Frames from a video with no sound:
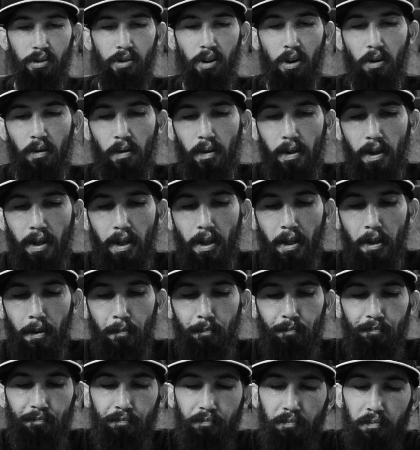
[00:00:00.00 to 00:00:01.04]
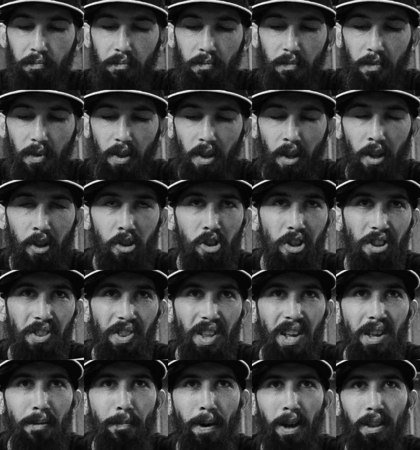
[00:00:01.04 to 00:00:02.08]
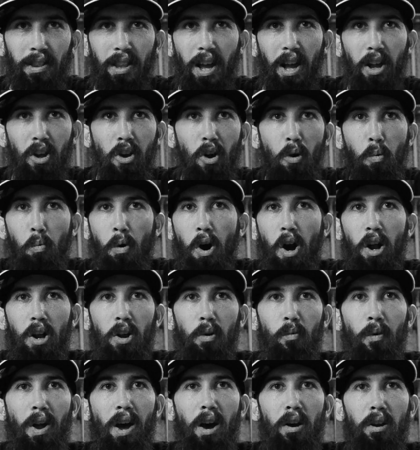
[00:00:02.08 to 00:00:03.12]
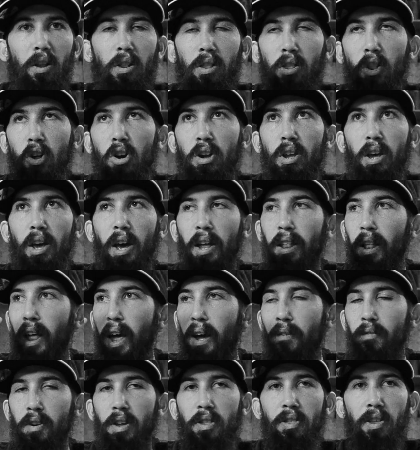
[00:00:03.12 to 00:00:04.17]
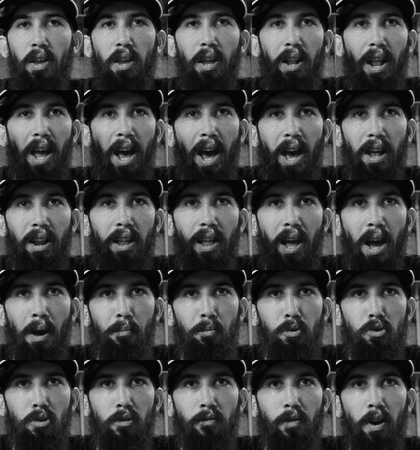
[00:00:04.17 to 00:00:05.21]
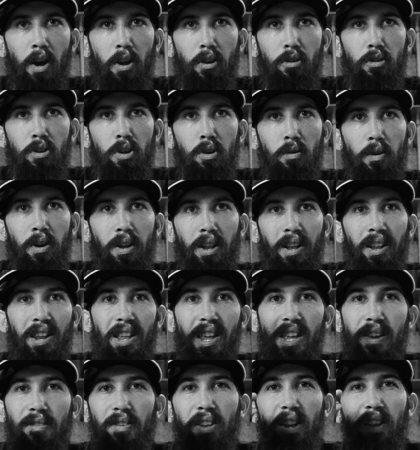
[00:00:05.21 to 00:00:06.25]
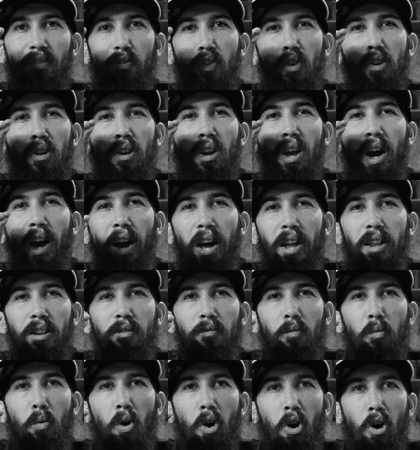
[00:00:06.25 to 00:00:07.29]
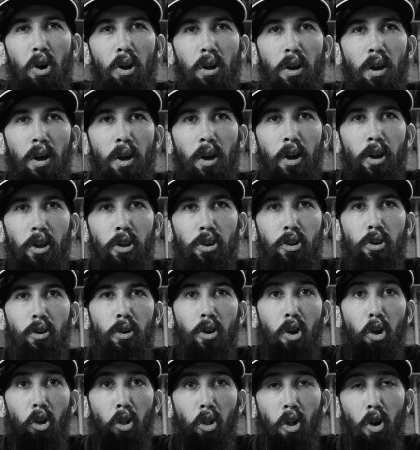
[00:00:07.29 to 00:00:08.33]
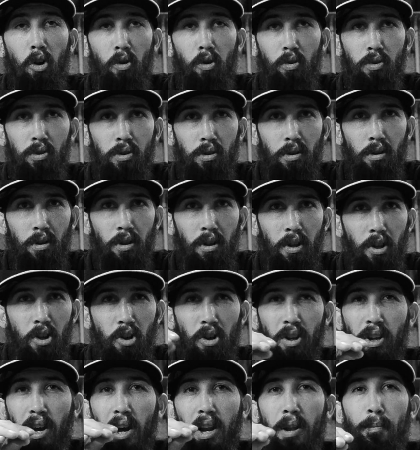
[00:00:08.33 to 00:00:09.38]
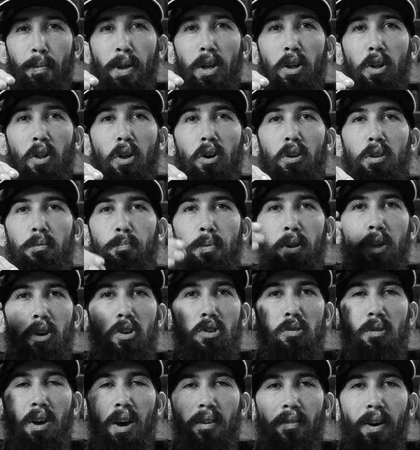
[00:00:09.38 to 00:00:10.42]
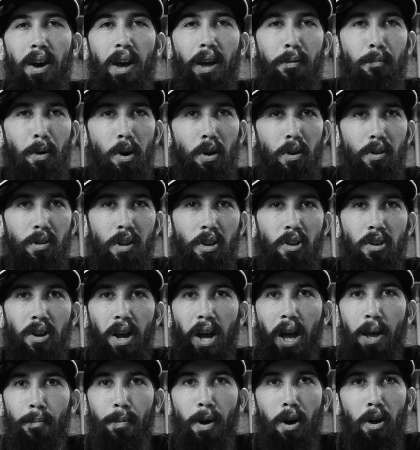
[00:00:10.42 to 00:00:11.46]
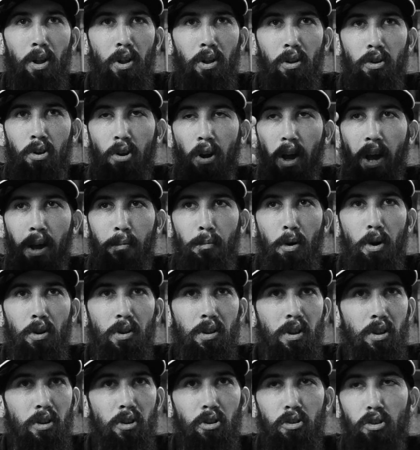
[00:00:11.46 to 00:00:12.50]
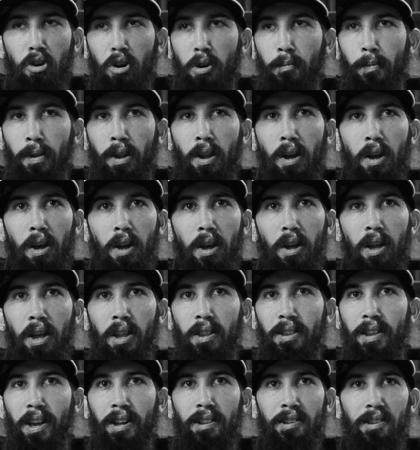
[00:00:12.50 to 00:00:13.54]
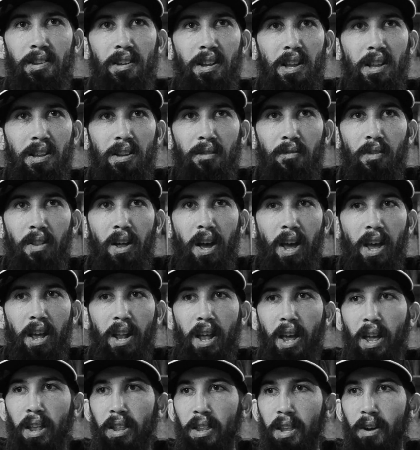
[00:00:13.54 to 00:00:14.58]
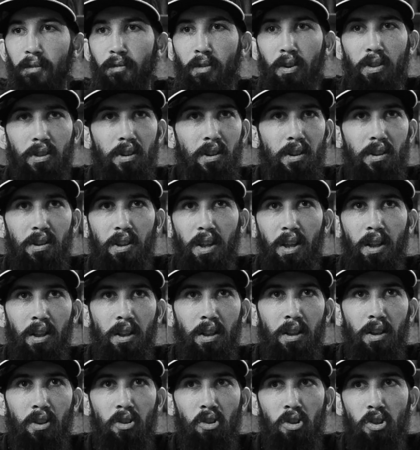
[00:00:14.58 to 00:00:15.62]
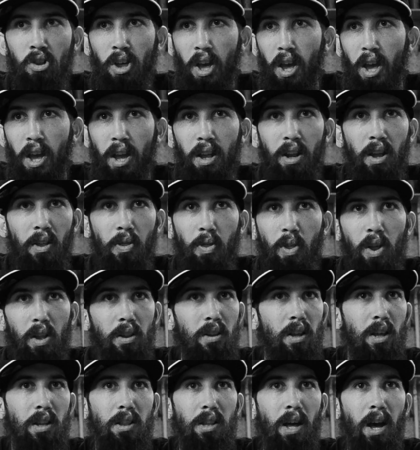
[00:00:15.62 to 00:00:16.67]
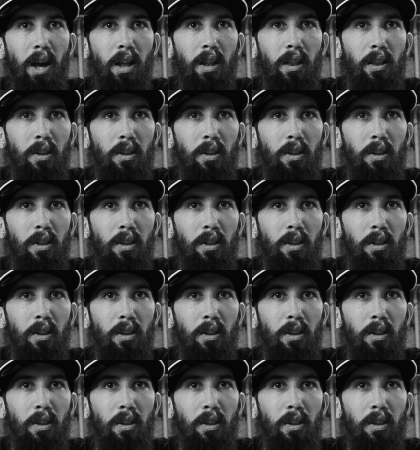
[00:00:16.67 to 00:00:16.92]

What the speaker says: So, just think about that. Go walk around and look at everything and add an aperture value to it. And even if you're kind of wrong, you're close. You're gonna be close because you have eyeballs, and your eyeballs can determine intensities of light and differences in shade and things like that.